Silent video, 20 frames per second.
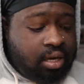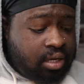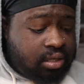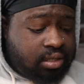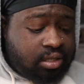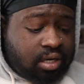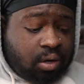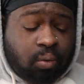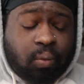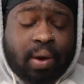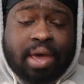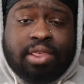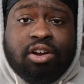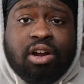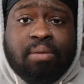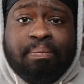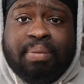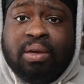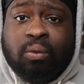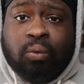So whether
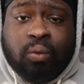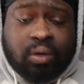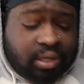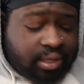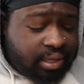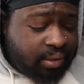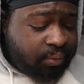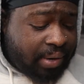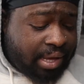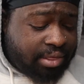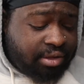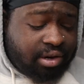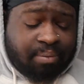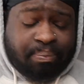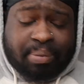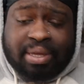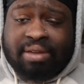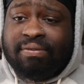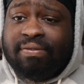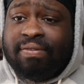it be wood, whether
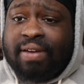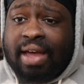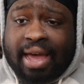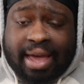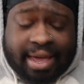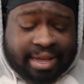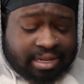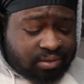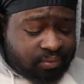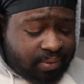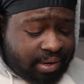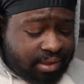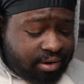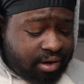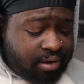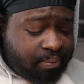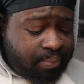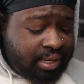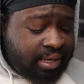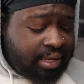it be vines,
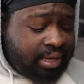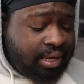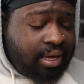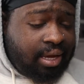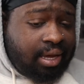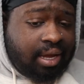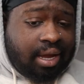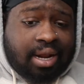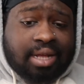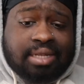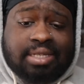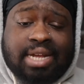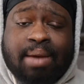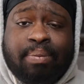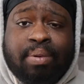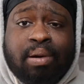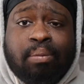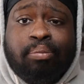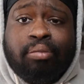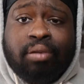whether it be any
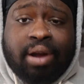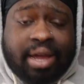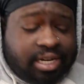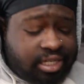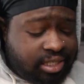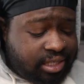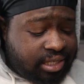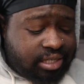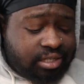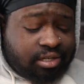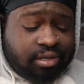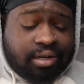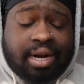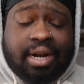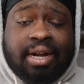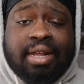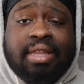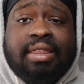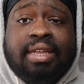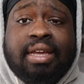type of branches or
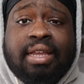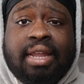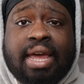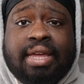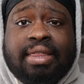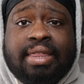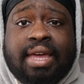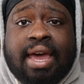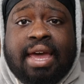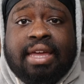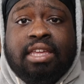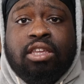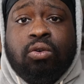anything like that,